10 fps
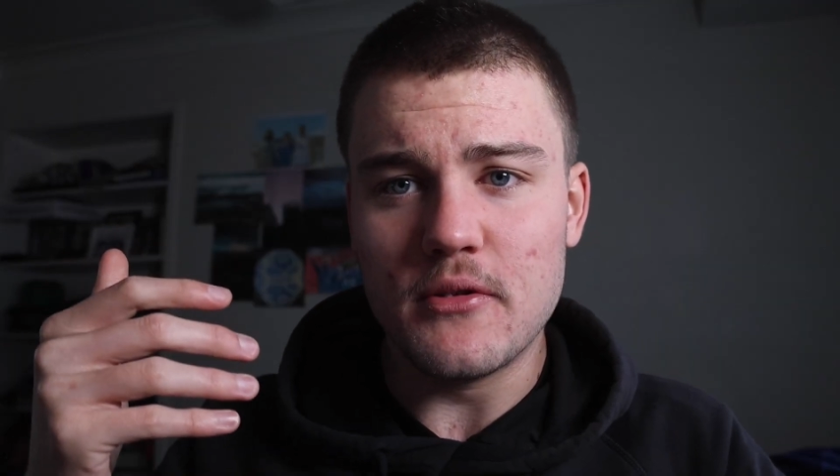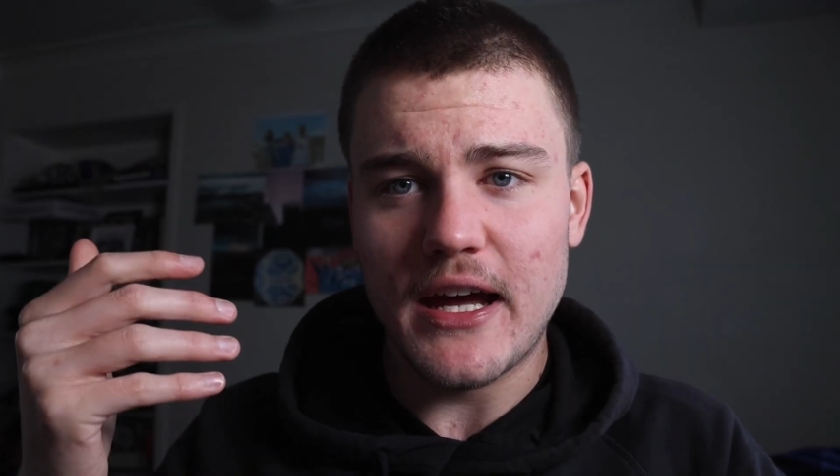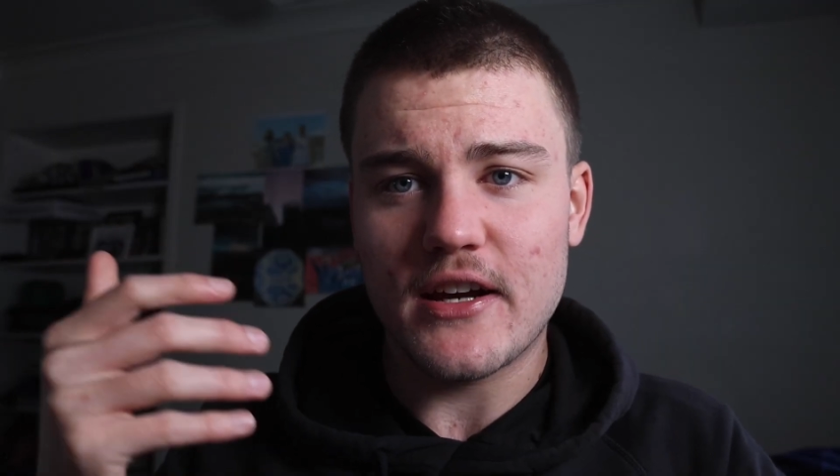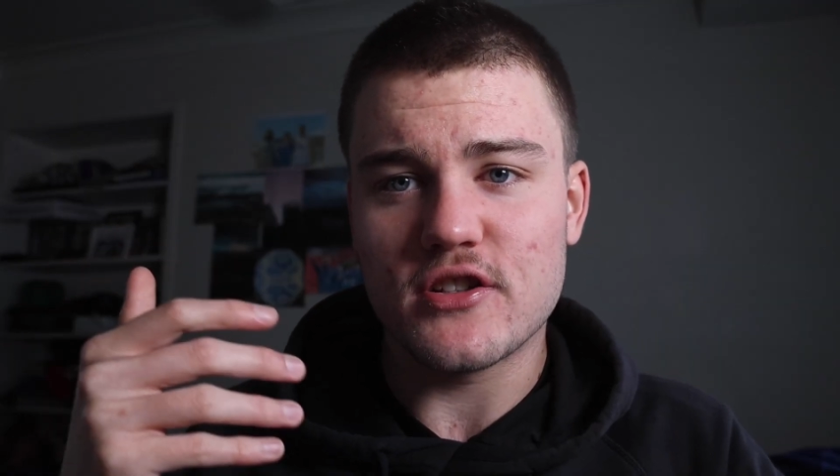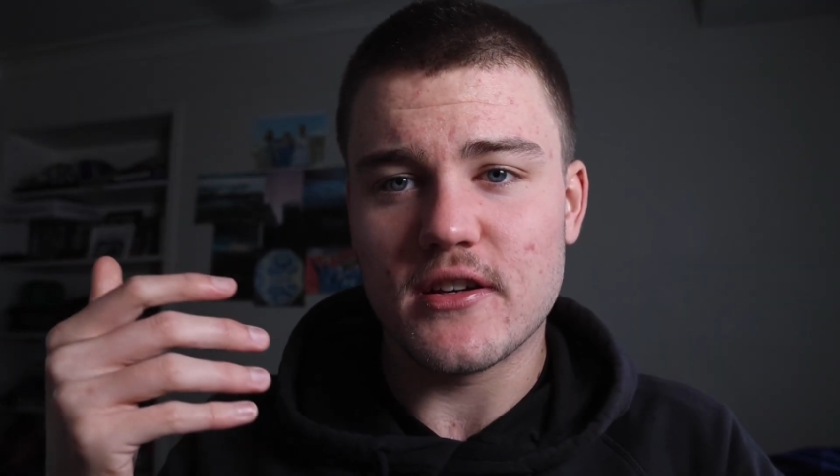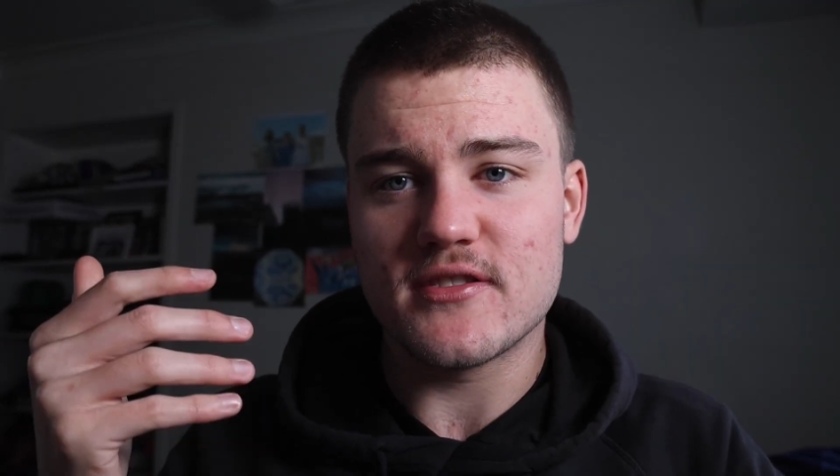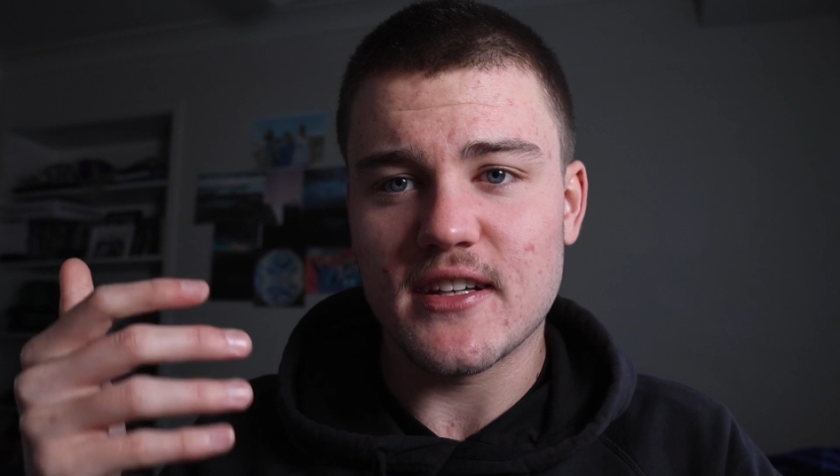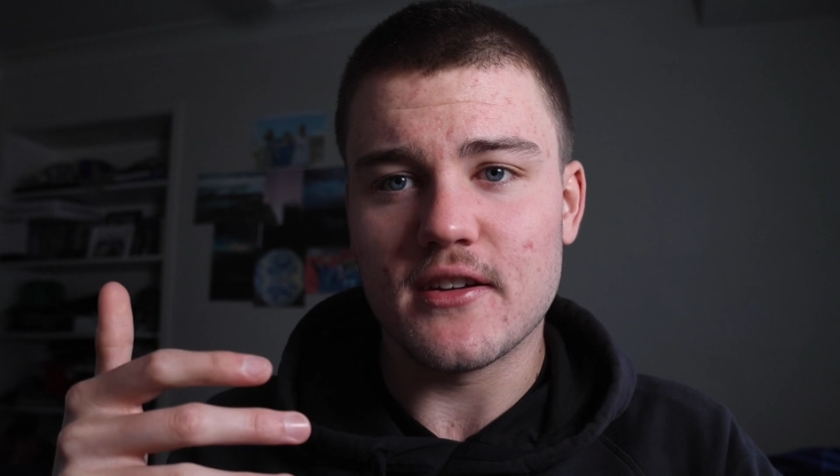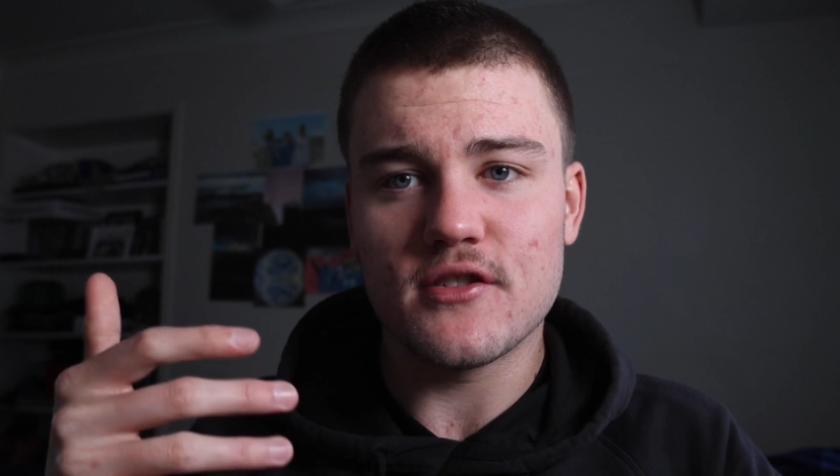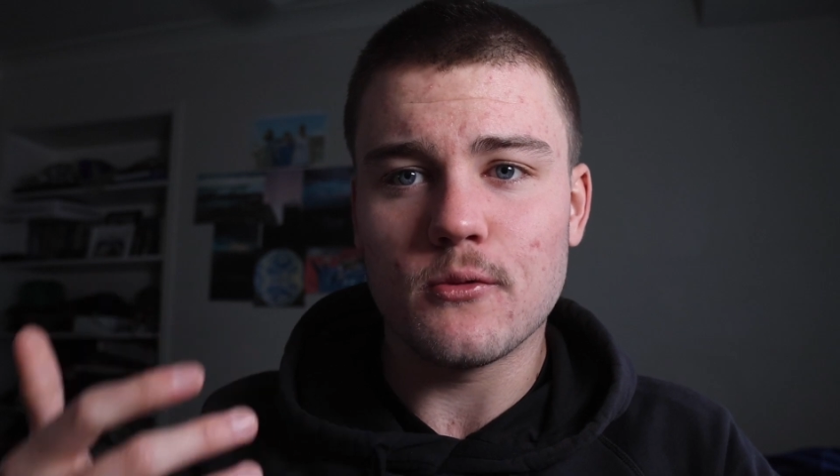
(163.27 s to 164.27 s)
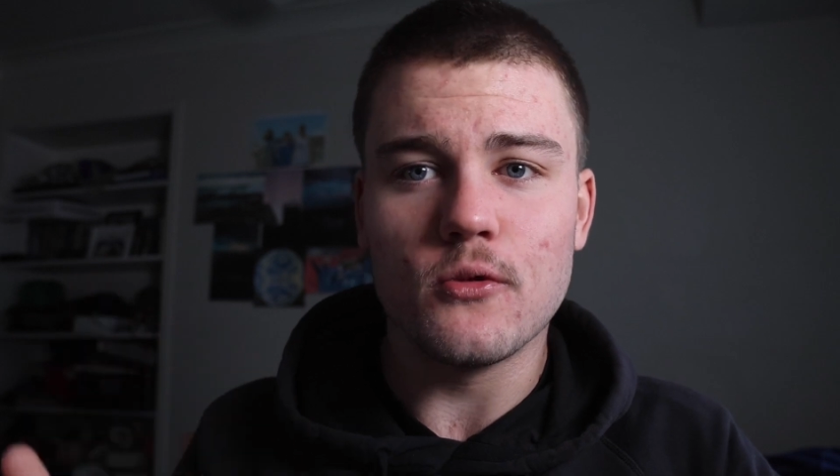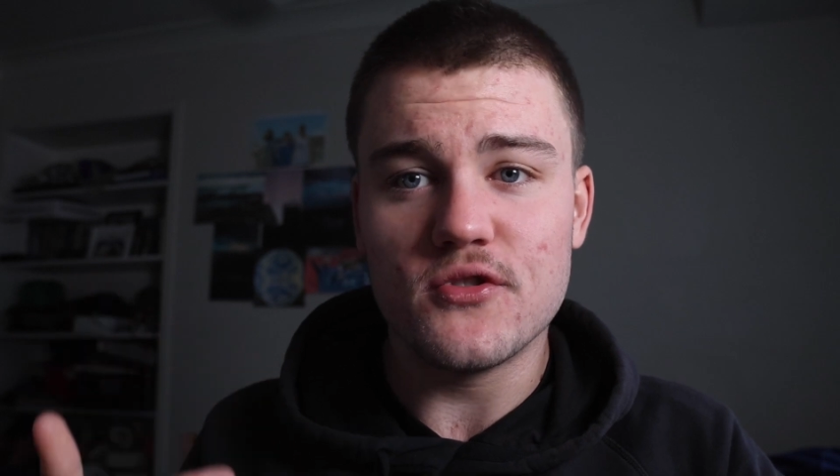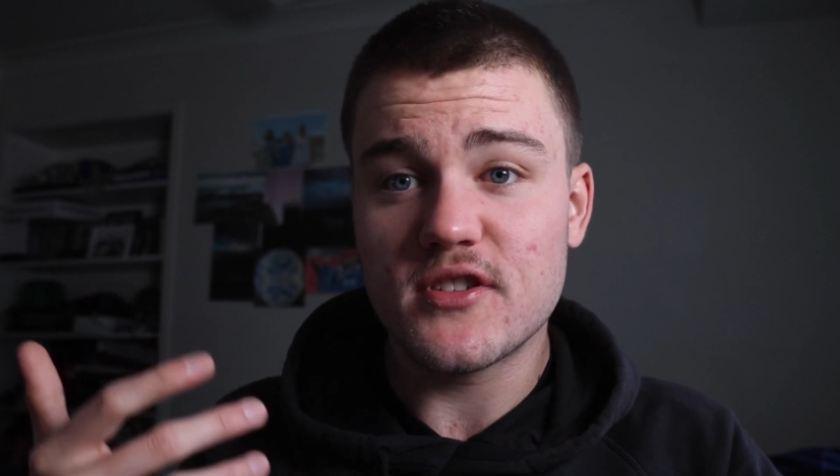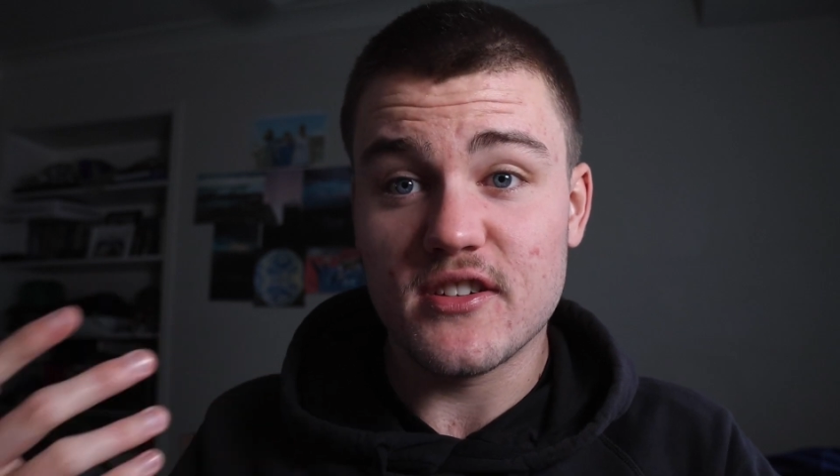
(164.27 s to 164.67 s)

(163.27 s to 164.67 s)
you actually set it towards